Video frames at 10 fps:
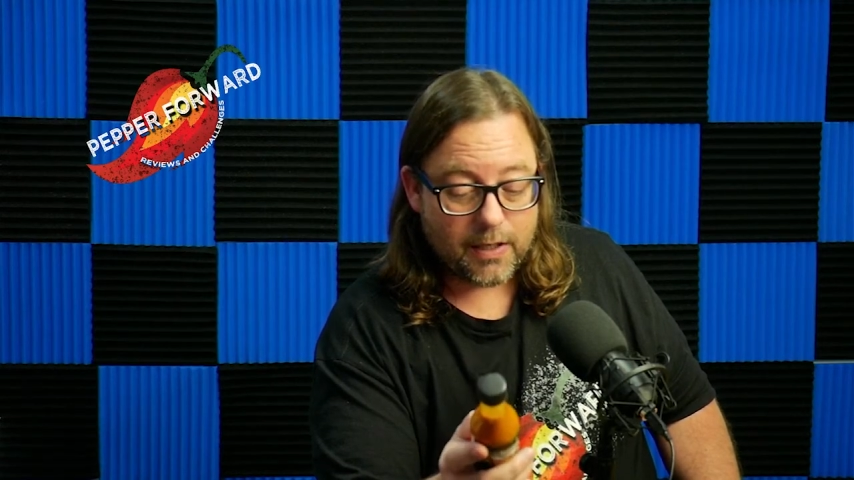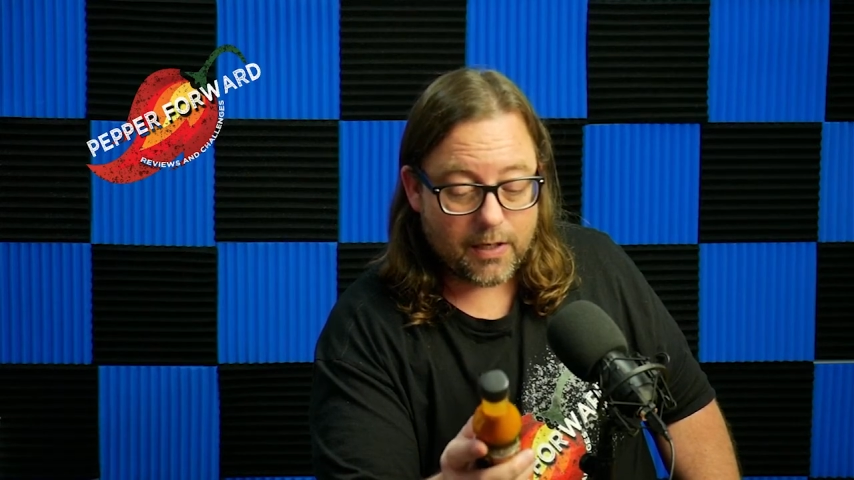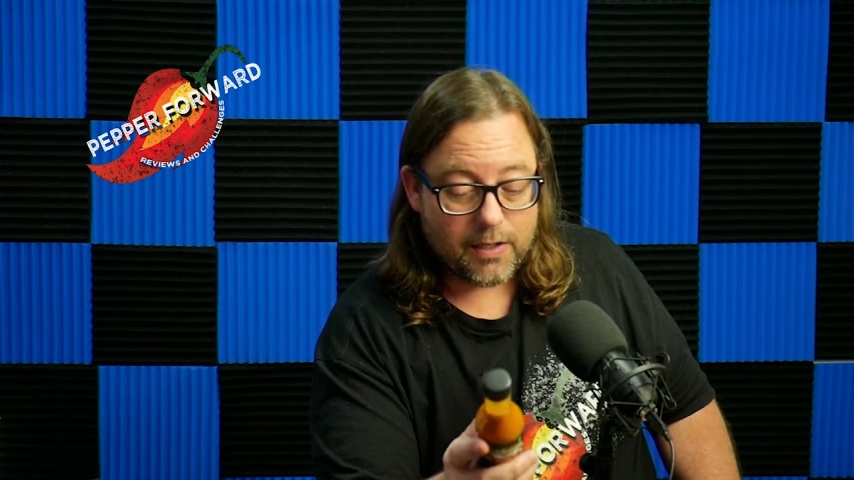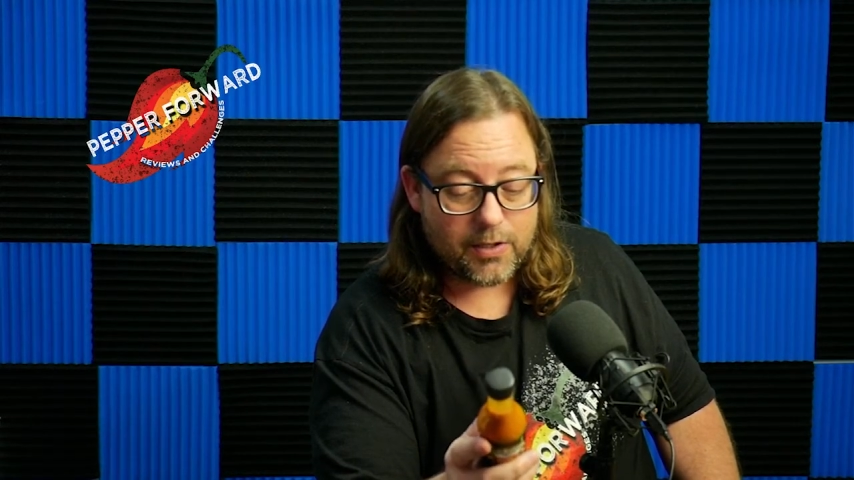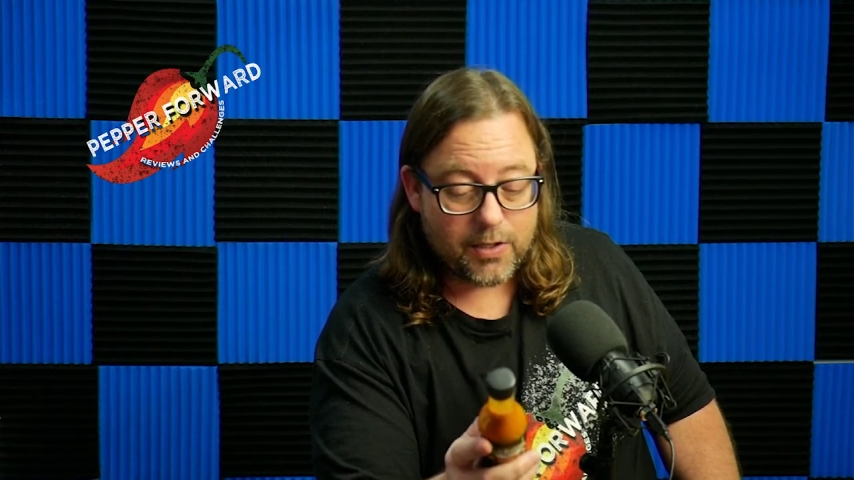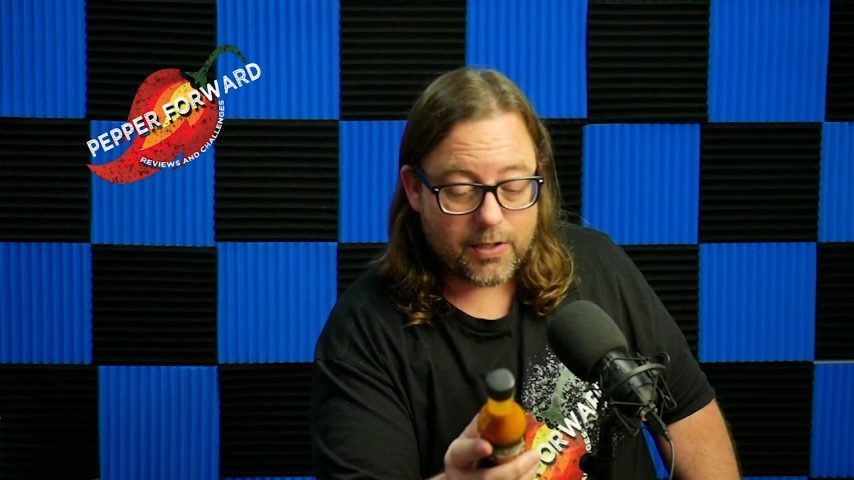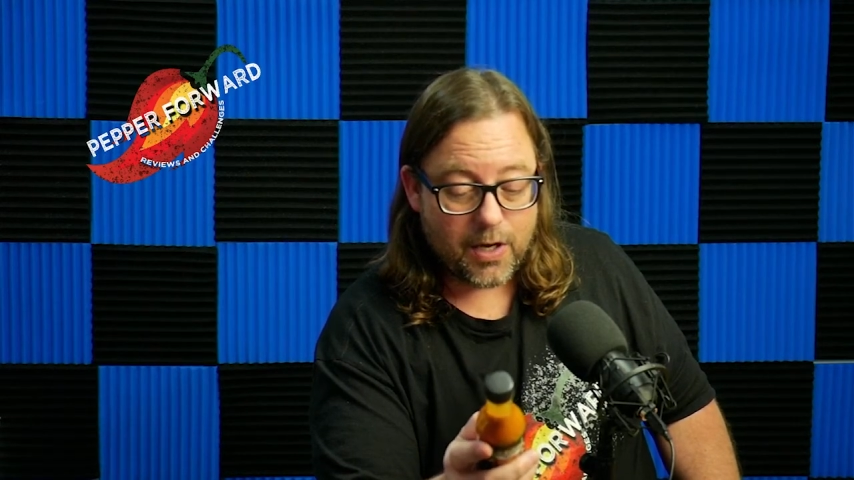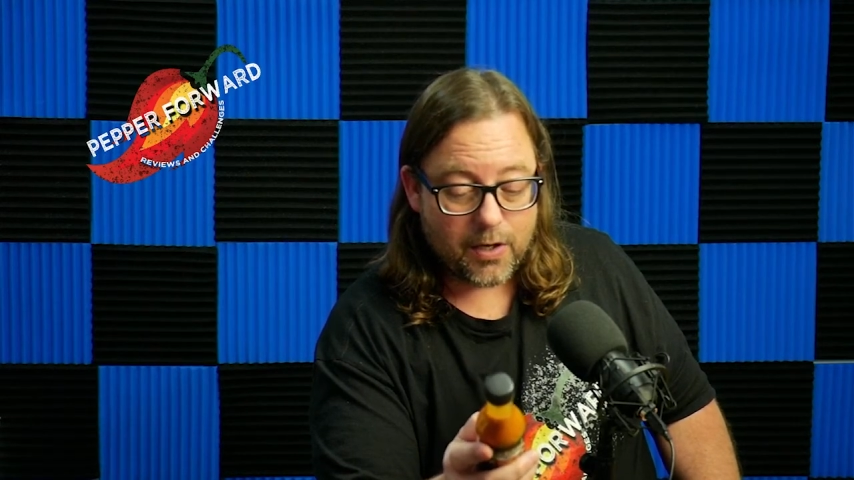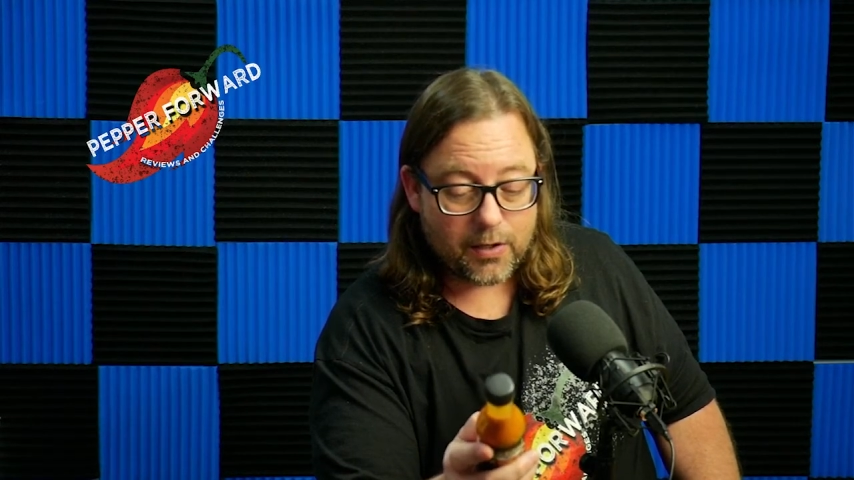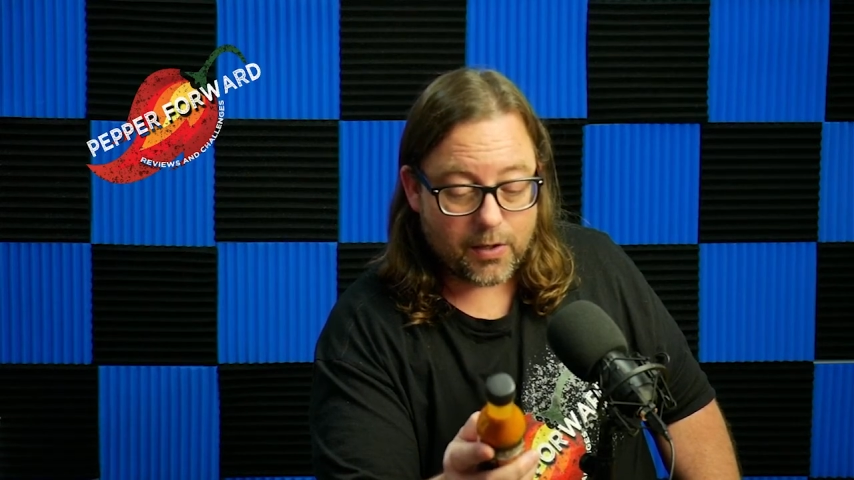onion,
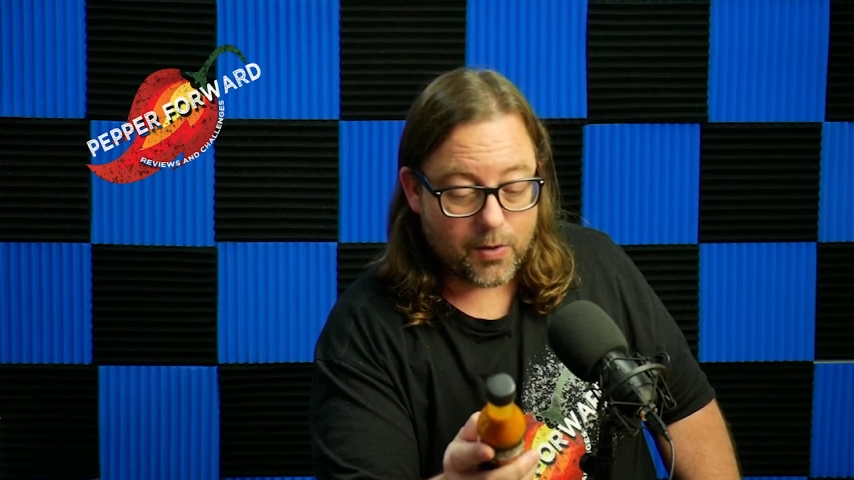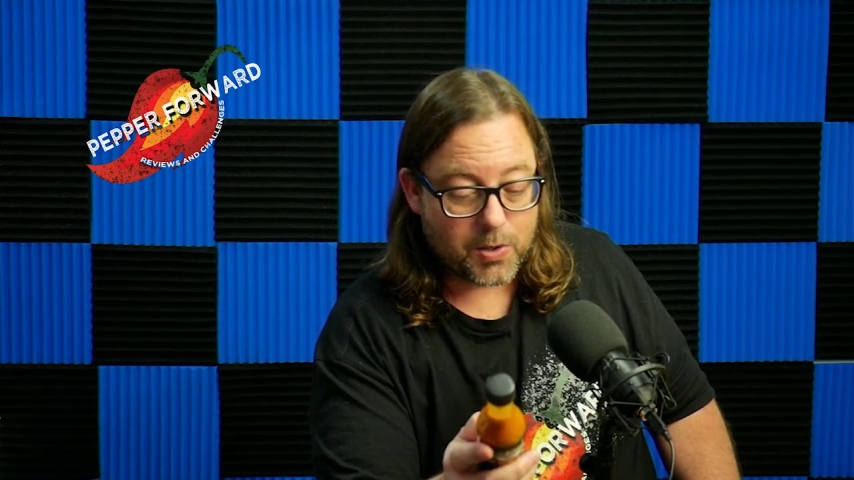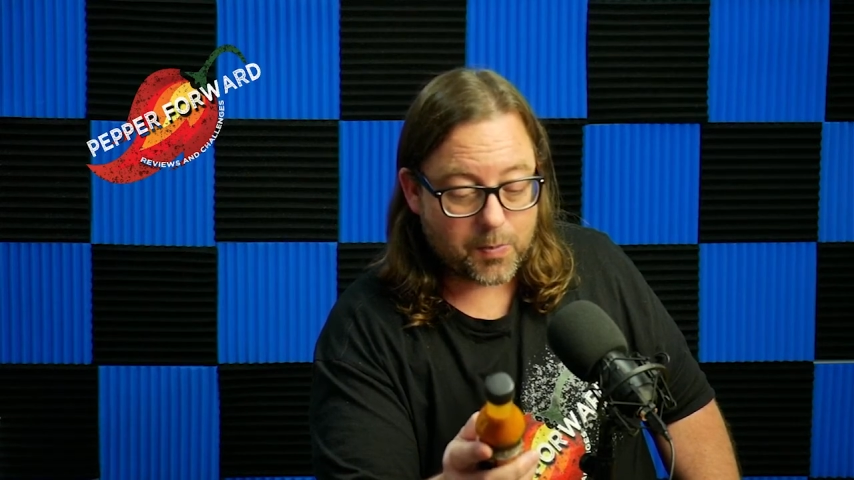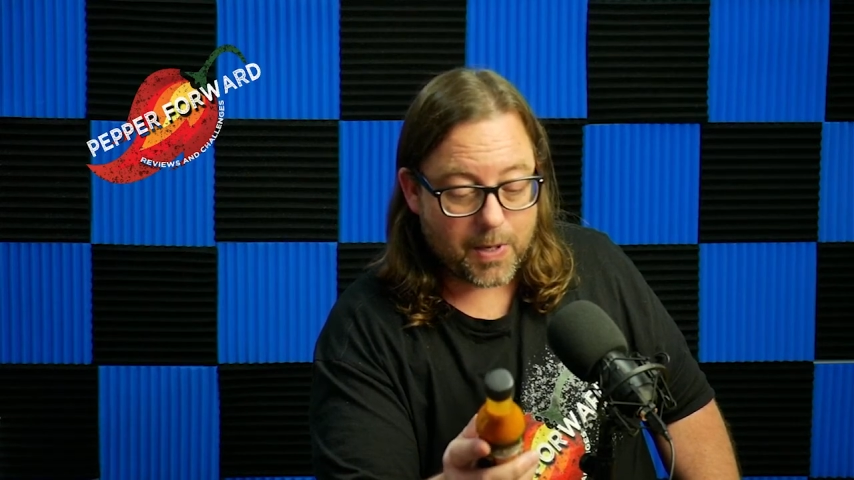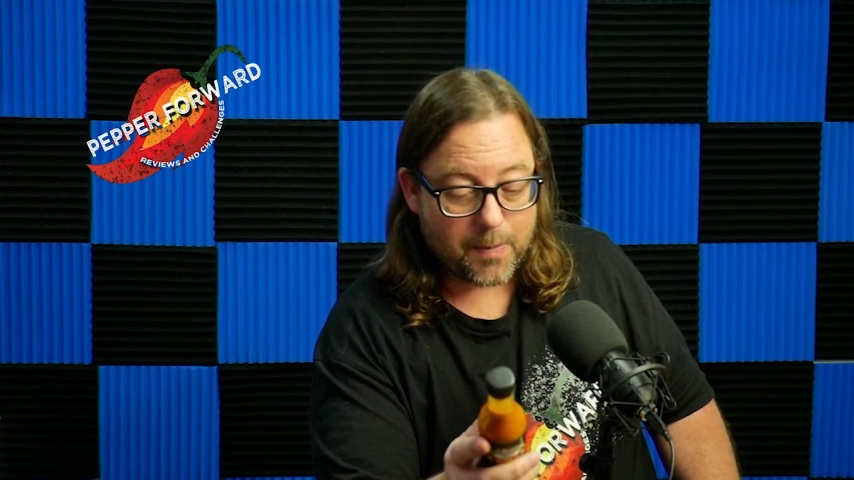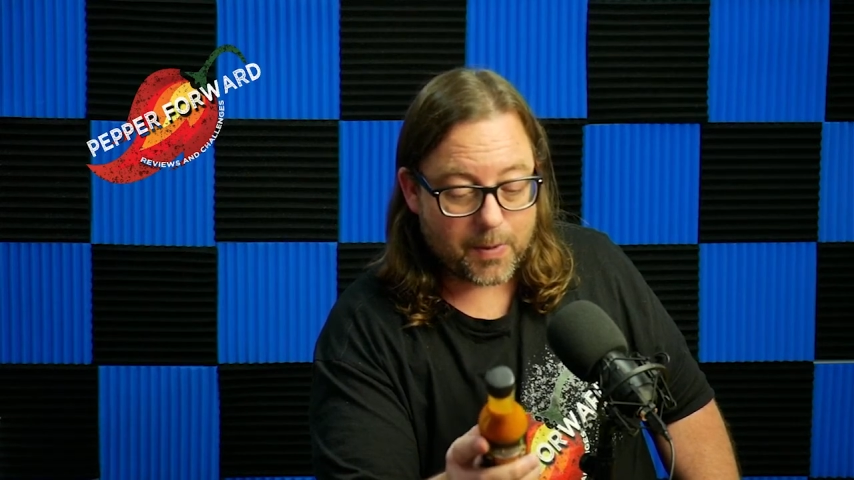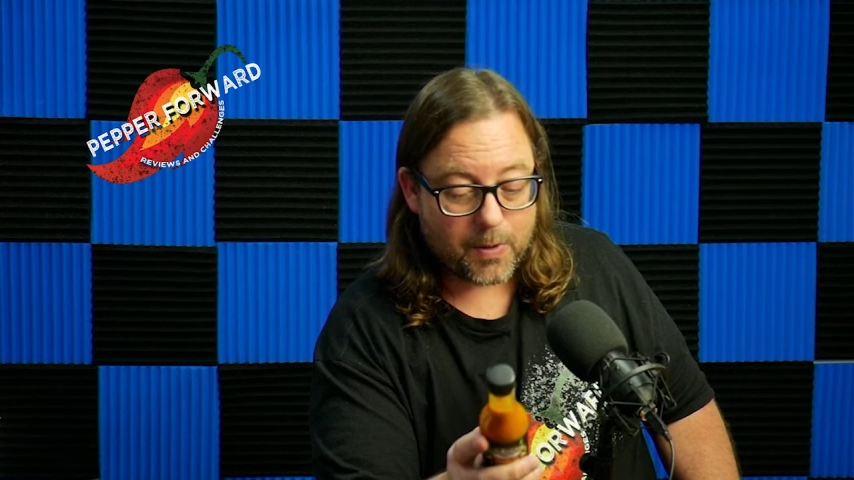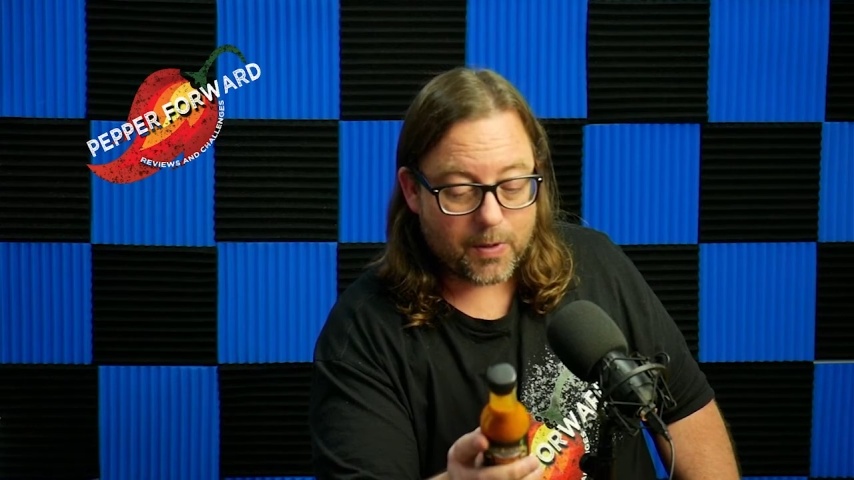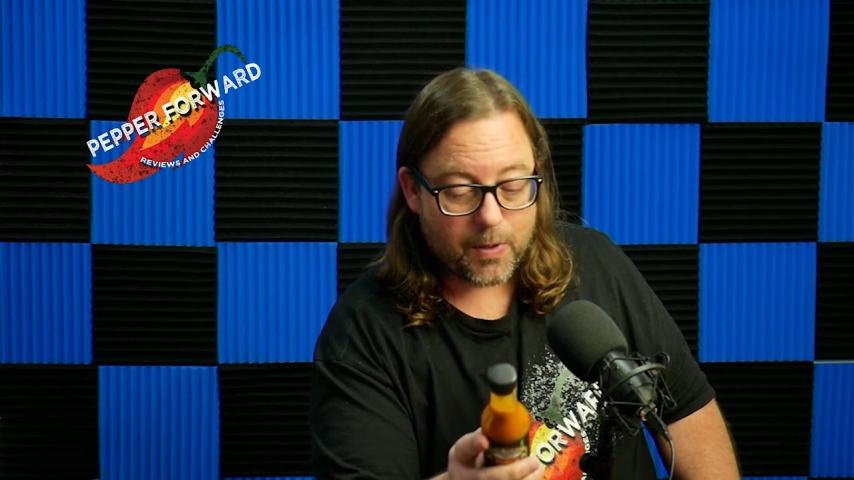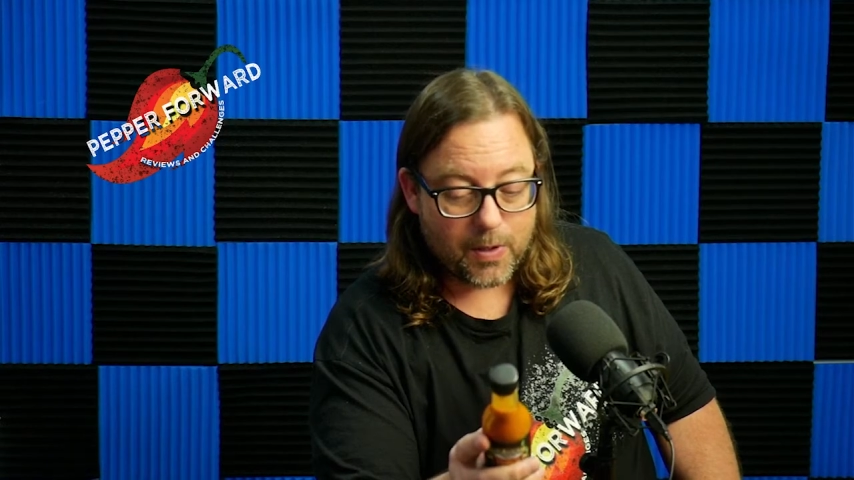ghost pepper,